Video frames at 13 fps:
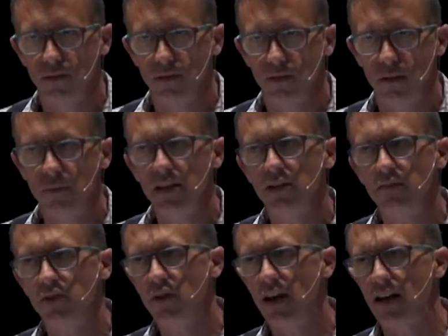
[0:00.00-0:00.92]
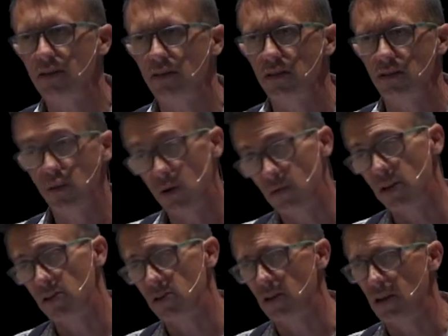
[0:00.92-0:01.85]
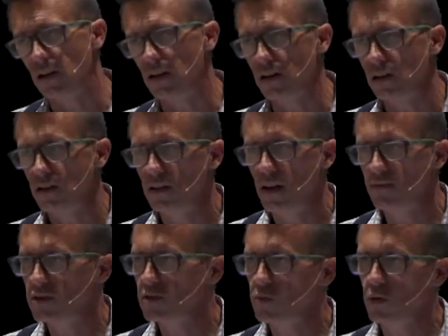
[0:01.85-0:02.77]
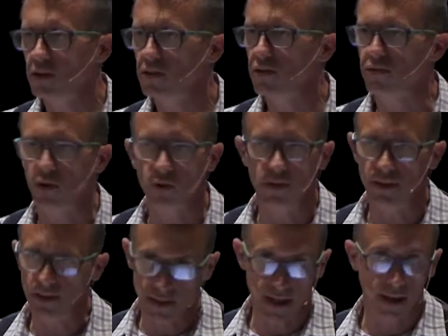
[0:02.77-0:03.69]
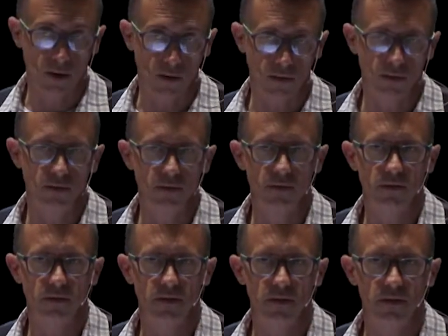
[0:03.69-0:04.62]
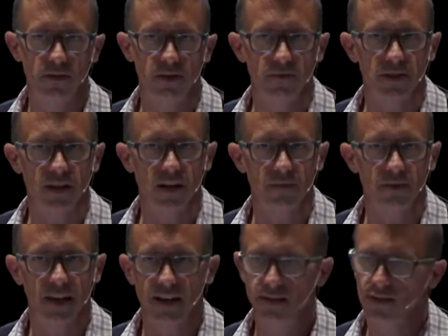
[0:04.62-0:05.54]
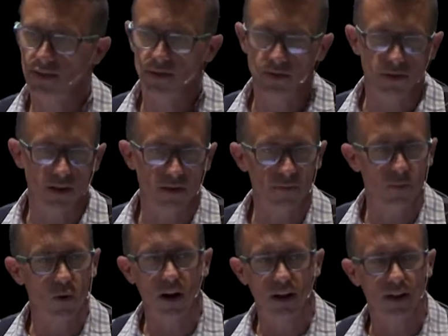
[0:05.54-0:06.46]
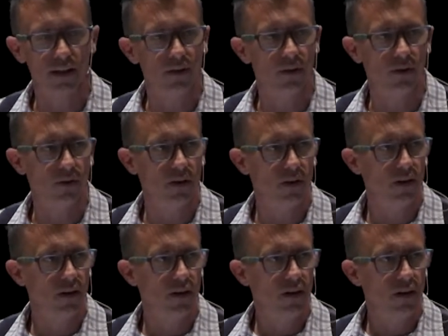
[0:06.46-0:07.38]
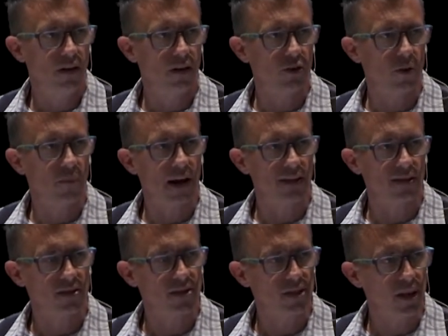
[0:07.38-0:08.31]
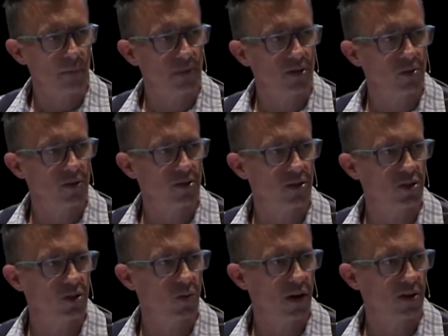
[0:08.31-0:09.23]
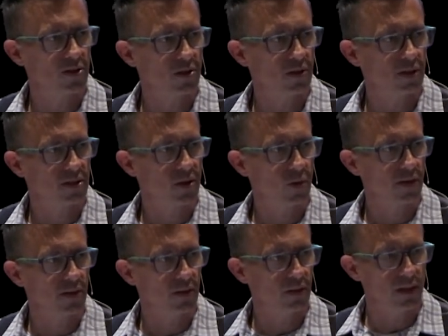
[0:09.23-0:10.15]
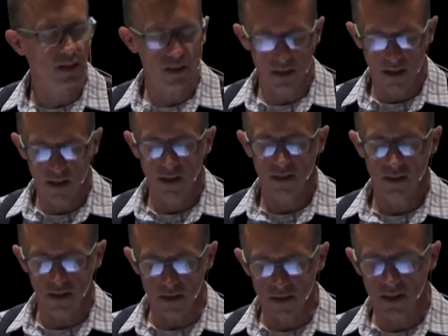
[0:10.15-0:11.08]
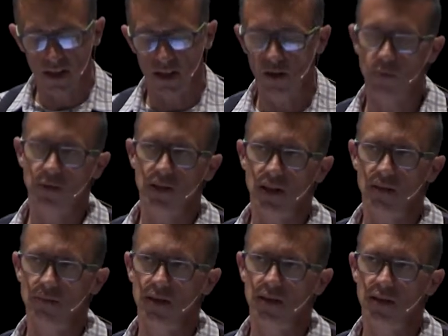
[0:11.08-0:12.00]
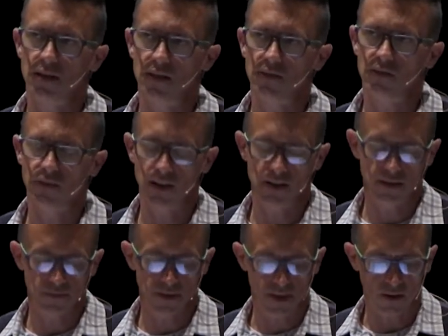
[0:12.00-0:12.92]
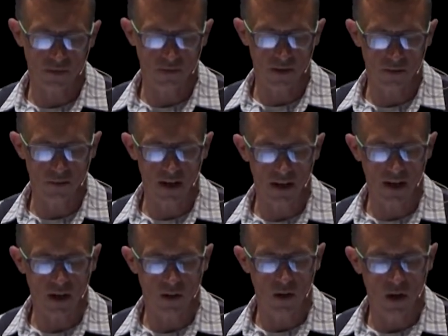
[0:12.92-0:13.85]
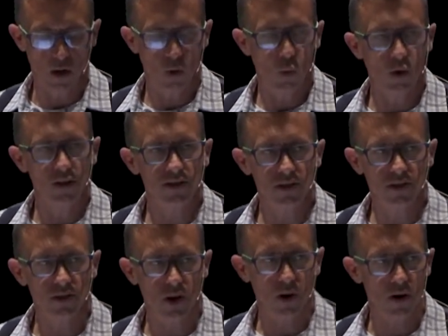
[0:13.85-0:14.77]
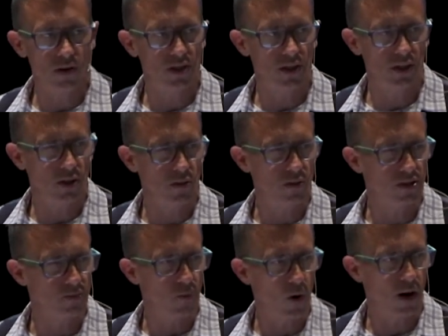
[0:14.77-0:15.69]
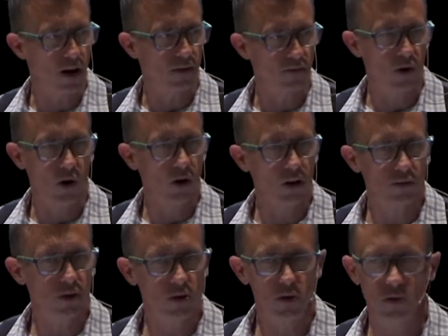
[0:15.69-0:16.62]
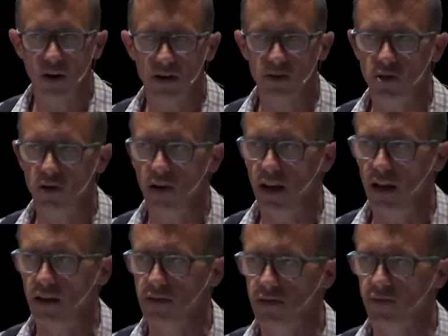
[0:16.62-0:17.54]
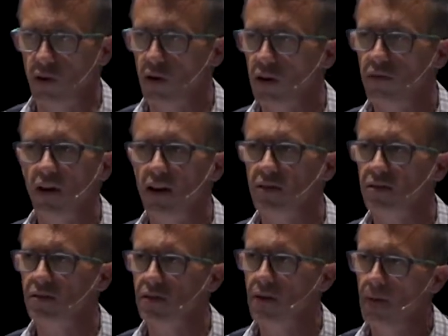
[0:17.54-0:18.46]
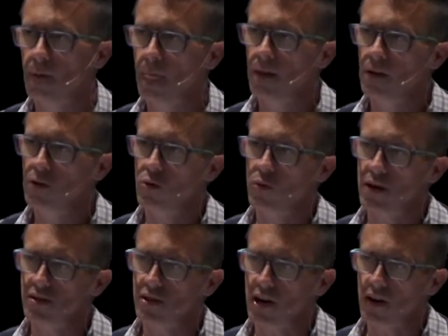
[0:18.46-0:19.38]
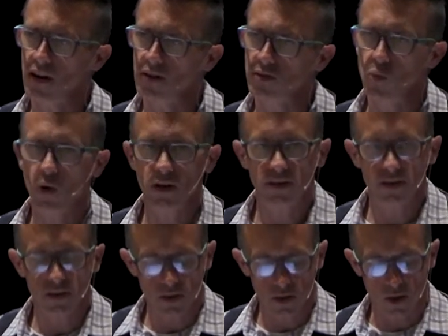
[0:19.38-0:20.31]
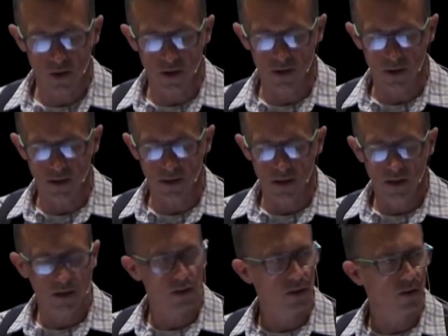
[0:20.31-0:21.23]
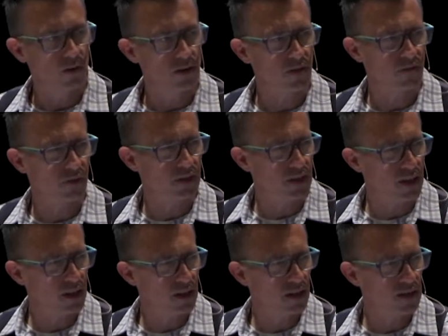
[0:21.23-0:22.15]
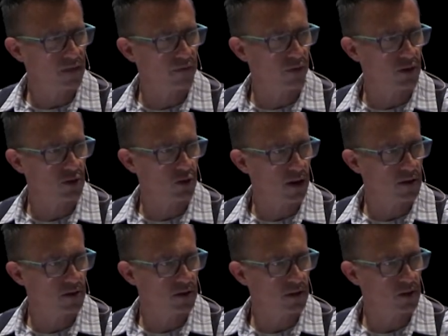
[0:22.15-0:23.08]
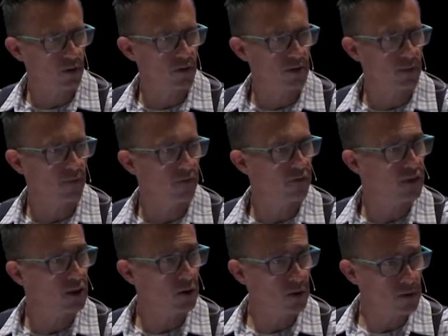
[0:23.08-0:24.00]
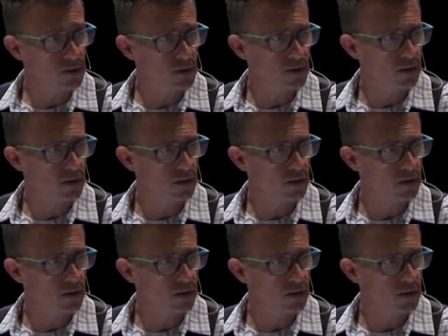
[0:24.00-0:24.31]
How many of you guys, don't raise your hand, have just wanted to throw in the towel sometimes? I just, there's nothing more I can do. And you're about to step into a situation that's going to lead to this kind of predicament that David finds himself in right now. What is discouraging you this morning? For all of you who raised your hands, for all of us who raised our hands, what is discouraging you? Is it fatigue? Is it frustrations? Are there some fears?